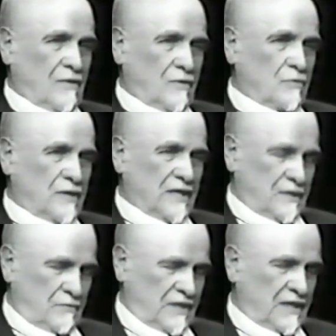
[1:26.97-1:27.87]
Or you
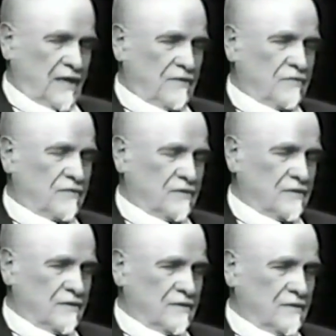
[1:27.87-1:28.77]
can have
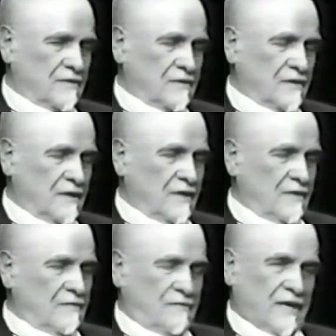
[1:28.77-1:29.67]

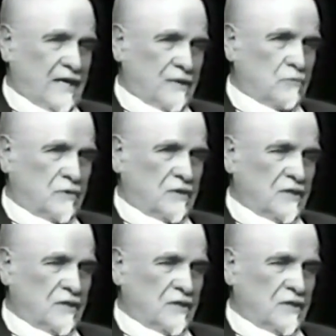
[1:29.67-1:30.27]
very good